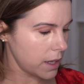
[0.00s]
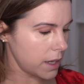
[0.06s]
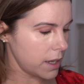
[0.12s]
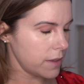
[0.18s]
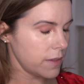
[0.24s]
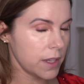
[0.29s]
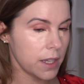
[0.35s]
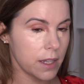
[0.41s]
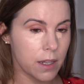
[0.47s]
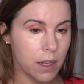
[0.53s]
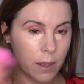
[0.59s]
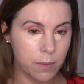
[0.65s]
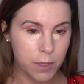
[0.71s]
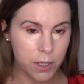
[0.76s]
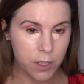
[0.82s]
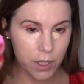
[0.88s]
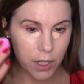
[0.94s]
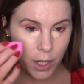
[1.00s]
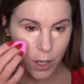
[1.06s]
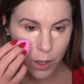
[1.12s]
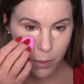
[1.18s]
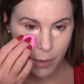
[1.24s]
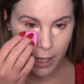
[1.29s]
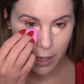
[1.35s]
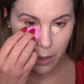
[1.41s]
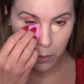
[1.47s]
And then I'm just going to
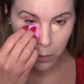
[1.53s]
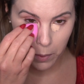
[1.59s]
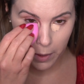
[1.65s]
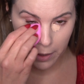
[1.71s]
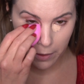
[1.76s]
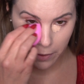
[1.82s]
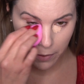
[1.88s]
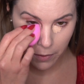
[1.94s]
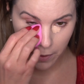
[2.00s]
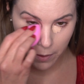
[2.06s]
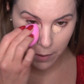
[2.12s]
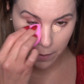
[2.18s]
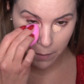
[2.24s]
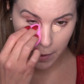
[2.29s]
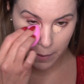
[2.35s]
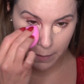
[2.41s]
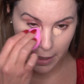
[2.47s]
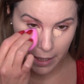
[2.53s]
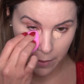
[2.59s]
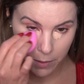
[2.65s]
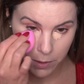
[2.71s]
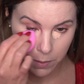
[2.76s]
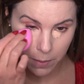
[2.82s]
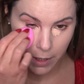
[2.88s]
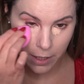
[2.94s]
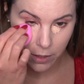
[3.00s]
go back with my makeup
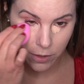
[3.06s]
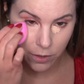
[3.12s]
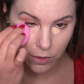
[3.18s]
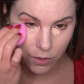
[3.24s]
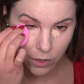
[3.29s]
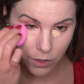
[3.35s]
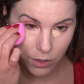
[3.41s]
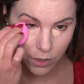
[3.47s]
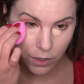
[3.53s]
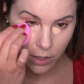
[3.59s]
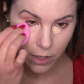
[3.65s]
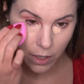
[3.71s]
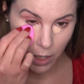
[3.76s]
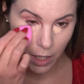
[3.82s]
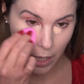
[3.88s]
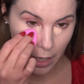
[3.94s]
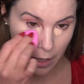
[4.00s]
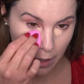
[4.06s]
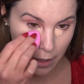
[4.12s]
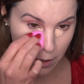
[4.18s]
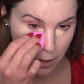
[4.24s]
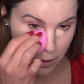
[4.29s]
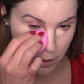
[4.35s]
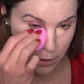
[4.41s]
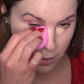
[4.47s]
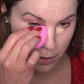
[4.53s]
sponge
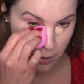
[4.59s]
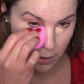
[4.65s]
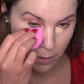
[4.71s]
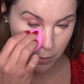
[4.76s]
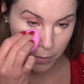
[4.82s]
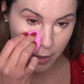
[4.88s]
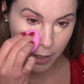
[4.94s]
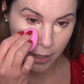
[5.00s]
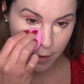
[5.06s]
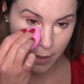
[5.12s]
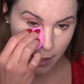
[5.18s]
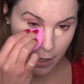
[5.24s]
and blend